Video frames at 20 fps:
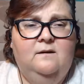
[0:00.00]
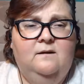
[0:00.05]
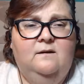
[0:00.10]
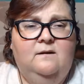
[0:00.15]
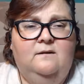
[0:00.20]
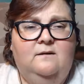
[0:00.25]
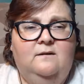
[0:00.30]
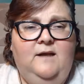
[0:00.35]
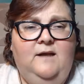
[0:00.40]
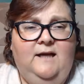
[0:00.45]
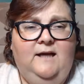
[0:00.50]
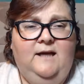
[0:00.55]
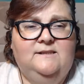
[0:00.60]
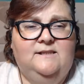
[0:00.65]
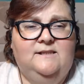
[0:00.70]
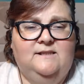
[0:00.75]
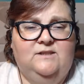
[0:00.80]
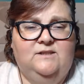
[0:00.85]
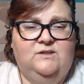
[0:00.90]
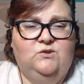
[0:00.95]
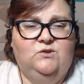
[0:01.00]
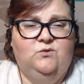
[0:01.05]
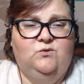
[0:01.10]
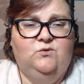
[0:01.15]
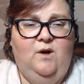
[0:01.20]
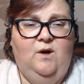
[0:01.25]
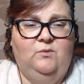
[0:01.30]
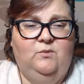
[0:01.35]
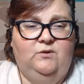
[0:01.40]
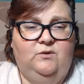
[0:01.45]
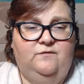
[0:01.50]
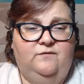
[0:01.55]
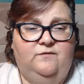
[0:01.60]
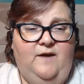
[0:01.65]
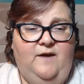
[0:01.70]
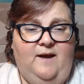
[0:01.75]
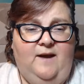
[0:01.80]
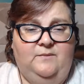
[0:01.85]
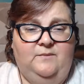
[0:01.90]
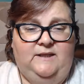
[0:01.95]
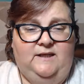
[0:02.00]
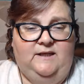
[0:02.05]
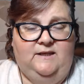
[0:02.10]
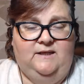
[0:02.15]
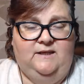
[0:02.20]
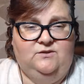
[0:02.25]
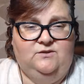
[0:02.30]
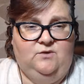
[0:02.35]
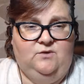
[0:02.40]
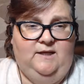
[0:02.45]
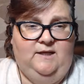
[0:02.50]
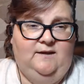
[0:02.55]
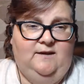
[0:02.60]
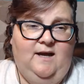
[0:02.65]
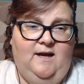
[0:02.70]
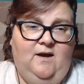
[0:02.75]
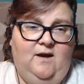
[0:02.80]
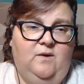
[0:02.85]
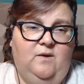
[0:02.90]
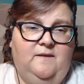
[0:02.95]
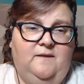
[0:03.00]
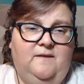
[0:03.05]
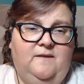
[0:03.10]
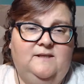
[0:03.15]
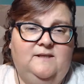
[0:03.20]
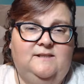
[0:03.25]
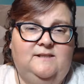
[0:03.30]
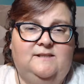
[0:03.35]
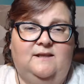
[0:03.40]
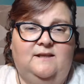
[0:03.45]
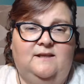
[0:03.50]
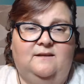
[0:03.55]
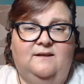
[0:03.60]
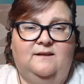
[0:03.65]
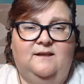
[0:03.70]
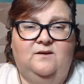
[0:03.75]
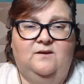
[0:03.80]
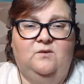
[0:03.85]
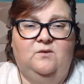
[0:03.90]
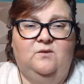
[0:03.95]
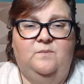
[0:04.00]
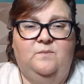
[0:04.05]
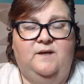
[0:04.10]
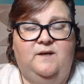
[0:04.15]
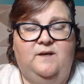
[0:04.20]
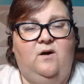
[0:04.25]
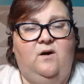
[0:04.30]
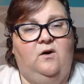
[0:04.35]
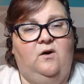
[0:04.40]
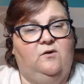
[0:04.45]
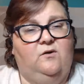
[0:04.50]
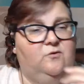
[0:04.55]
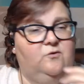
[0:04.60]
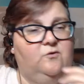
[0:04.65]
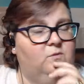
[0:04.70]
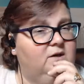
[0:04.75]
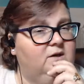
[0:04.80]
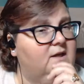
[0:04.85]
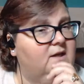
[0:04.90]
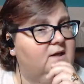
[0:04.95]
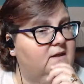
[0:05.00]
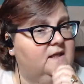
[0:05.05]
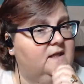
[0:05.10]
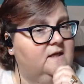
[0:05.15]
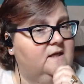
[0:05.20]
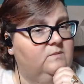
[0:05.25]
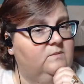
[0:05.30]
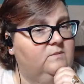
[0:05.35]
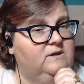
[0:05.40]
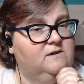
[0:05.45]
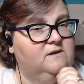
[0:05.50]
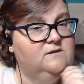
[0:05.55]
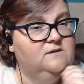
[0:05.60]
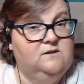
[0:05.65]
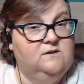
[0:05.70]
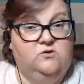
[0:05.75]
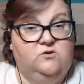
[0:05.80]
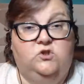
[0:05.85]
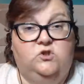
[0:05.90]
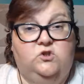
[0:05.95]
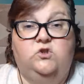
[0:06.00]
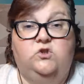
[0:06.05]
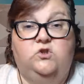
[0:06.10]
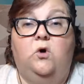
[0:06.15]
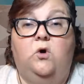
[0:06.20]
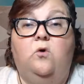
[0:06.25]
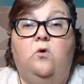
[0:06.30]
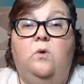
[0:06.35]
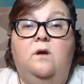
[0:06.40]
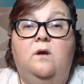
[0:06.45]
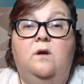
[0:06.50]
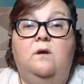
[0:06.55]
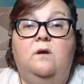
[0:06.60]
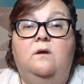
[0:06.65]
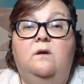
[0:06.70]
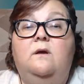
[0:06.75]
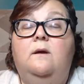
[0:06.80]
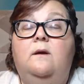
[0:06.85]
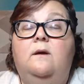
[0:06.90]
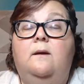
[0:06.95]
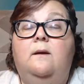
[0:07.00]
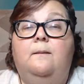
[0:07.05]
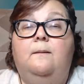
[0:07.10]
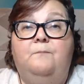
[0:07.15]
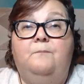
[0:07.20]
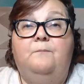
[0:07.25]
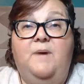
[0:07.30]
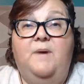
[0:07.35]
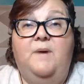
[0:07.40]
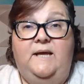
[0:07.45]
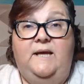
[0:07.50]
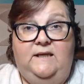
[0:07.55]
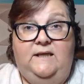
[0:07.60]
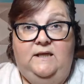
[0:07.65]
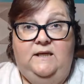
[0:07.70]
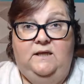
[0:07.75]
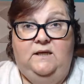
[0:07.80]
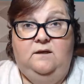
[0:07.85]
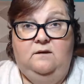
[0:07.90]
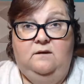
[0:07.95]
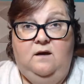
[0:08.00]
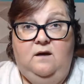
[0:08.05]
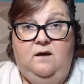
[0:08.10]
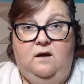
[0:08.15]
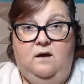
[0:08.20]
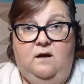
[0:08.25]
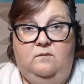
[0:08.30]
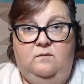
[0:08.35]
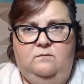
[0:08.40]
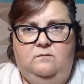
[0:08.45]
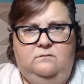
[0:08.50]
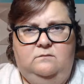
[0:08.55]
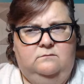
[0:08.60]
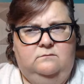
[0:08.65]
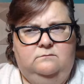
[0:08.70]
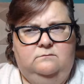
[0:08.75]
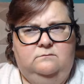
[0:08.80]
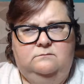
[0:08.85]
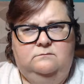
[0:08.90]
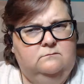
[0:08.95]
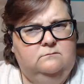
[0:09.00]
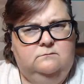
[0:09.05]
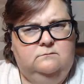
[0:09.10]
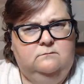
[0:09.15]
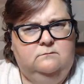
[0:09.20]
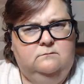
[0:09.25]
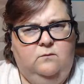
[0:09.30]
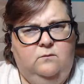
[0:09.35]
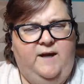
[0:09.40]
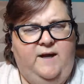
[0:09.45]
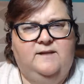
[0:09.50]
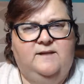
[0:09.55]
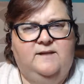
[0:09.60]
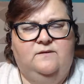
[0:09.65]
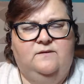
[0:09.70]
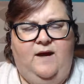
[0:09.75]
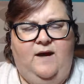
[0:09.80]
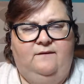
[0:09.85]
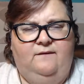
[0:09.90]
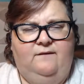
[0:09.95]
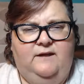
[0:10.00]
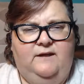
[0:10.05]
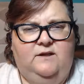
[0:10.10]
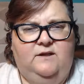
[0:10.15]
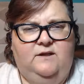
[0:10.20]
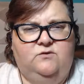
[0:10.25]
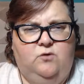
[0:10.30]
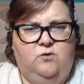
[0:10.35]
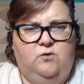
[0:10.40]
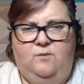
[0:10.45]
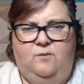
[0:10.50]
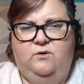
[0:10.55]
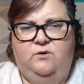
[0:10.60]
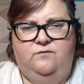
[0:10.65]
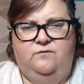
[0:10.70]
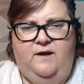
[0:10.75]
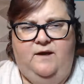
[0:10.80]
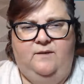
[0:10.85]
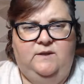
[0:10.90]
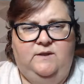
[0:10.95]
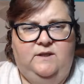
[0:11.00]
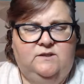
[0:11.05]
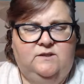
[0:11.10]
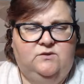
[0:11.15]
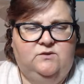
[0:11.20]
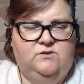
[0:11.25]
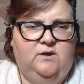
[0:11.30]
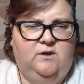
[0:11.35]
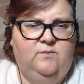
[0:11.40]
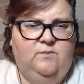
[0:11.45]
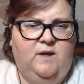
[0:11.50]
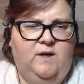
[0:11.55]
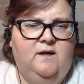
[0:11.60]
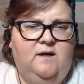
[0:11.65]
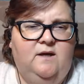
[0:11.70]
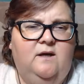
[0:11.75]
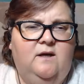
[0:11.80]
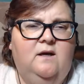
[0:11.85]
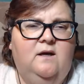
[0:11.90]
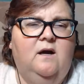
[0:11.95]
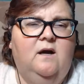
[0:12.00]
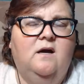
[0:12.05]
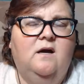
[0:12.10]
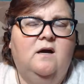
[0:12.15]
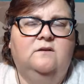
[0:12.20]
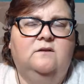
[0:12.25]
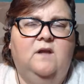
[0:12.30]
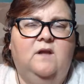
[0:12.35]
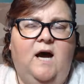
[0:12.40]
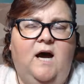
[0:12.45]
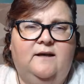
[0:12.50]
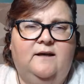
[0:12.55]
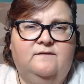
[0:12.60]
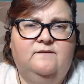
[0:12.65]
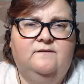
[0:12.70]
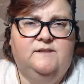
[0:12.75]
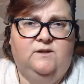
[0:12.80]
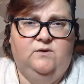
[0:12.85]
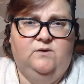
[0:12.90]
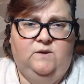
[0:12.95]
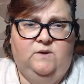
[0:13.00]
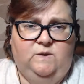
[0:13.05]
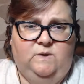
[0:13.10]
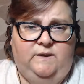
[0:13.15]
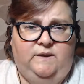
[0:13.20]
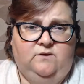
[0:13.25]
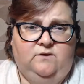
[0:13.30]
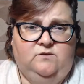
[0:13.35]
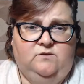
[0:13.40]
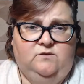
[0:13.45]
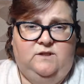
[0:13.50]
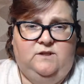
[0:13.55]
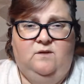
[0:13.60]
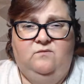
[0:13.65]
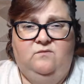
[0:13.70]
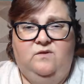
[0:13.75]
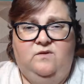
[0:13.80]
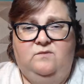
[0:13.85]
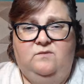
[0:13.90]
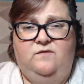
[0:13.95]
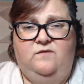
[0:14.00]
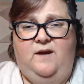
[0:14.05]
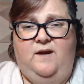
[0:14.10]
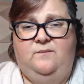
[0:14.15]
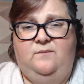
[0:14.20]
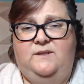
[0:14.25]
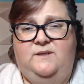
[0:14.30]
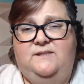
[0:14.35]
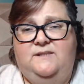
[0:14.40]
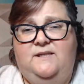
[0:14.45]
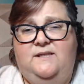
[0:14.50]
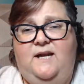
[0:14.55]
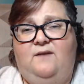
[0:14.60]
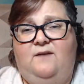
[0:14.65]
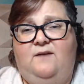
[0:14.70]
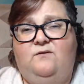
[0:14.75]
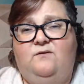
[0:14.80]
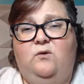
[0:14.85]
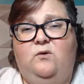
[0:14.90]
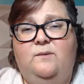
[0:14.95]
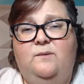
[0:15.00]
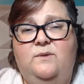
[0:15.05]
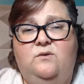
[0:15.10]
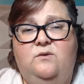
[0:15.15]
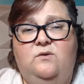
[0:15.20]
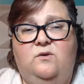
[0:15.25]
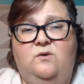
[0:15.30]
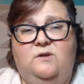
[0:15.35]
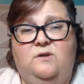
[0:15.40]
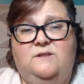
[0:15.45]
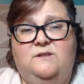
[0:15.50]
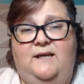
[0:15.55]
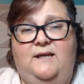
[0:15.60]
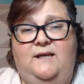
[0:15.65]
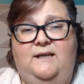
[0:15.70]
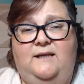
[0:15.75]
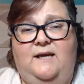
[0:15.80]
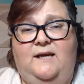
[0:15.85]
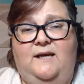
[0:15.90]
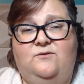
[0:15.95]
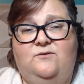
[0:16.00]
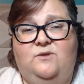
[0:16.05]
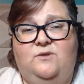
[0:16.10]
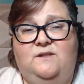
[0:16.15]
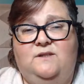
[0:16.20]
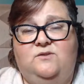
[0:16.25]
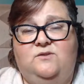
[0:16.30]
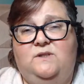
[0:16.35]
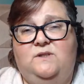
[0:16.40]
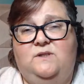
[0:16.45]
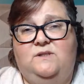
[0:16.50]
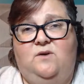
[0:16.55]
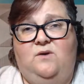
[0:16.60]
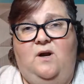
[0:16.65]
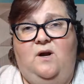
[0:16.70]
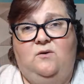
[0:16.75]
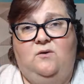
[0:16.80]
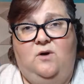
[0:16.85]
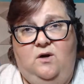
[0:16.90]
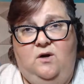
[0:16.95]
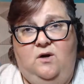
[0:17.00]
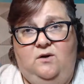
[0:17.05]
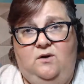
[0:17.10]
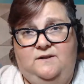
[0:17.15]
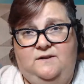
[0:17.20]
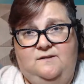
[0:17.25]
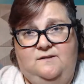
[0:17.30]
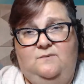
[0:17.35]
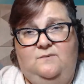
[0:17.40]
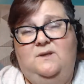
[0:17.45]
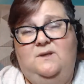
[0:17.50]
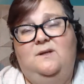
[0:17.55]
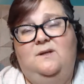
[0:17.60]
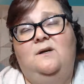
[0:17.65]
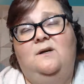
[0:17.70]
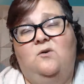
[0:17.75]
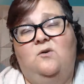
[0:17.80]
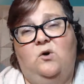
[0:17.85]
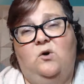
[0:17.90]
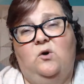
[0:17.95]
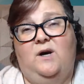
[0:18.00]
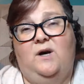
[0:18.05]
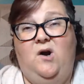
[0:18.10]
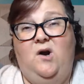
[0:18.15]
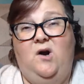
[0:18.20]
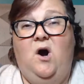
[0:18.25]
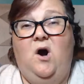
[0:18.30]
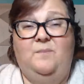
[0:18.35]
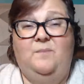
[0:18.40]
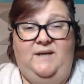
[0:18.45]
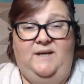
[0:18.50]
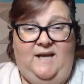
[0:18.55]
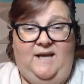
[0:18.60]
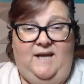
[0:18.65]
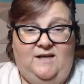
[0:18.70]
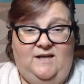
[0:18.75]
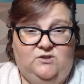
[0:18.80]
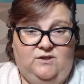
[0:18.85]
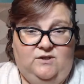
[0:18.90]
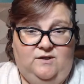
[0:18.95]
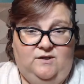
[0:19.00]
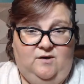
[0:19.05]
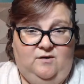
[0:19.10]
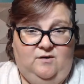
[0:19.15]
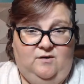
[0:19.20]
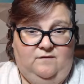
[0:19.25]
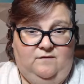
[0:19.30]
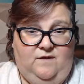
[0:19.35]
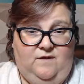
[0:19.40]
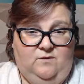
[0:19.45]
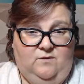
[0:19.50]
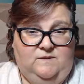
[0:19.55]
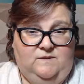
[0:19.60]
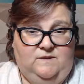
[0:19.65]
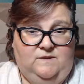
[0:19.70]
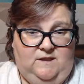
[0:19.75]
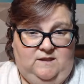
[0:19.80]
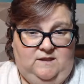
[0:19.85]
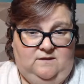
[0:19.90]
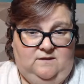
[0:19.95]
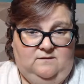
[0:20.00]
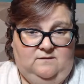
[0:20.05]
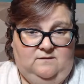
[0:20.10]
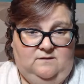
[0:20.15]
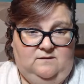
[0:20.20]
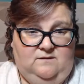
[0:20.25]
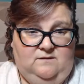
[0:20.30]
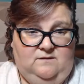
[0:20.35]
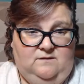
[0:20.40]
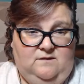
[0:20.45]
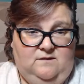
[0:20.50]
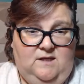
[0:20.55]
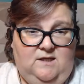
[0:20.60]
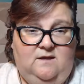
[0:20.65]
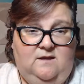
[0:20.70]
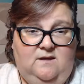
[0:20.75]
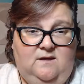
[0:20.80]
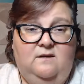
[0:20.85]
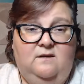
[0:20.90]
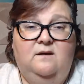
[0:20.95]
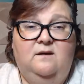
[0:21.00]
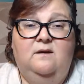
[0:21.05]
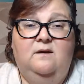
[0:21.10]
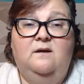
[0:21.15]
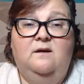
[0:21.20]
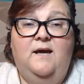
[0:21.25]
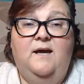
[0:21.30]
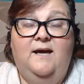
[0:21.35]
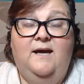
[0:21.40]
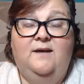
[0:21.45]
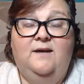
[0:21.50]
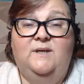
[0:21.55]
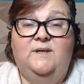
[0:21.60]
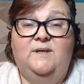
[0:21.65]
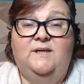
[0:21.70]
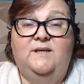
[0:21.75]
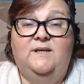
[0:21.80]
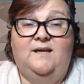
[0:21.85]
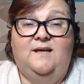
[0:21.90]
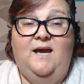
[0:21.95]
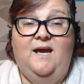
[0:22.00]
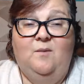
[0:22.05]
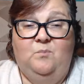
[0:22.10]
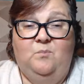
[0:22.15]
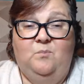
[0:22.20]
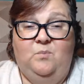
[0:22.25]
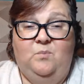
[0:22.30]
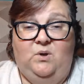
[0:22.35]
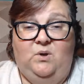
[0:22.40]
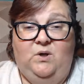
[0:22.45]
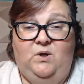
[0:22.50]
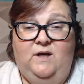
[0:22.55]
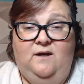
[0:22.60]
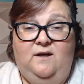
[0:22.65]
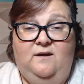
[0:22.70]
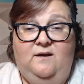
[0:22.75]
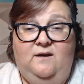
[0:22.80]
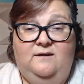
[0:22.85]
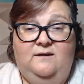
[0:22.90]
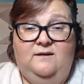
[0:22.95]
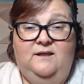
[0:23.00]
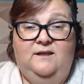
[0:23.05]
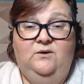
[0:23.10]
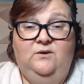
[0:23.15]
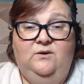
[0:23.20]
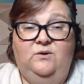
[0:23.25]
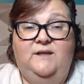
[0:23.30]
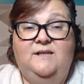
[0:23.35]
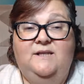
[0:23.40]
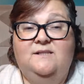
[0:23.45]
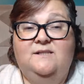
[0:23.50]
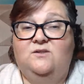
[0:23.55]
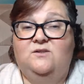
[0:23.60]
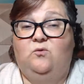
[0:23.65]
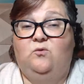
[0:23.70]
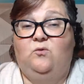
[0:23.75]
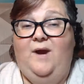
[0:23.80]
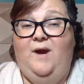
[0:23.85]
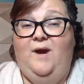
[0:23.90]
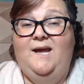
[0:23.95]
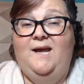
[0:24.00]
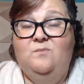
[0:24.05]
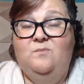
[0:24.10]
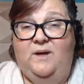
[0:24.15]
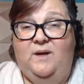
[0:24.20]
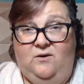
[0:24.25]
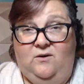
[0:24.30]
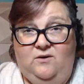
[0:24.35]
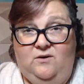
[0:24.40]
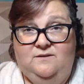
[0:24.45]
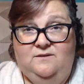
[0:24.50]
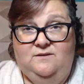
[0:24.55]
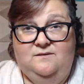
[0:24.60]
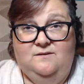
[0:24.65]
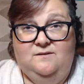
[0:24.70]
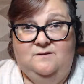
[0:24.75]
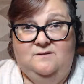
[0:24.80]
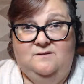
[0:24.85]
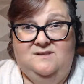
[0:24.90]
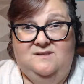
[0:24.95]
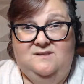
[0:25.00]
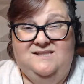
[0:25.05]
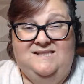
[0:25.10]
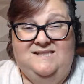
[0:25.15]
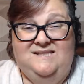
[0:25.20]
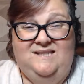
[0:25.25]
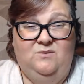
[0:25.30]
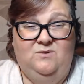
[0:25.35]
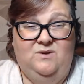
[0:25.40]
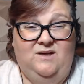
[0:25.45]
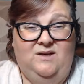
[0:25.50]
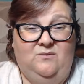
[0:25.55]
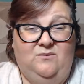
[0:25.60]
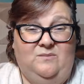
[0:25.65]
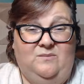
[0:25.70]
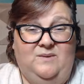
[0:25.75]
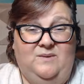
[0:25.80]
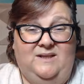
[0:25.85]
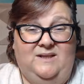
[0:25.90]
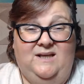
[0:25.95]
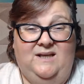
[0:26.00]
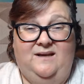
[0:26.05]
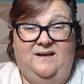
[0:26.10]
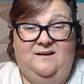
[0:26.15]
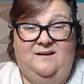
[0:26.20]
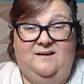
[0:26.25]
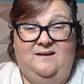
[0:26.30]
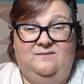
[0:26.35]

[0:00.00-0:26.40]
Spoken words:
Next is a troubled family history. Now, this is a little bit harder one, I think, because there's so many ways of having a troubled family history, but a lot of serial killers come from families that have criminal or psychiatric histories or alcoholism or a combination of those things. Edmund Kemper killed his grandparents to see what it would be like.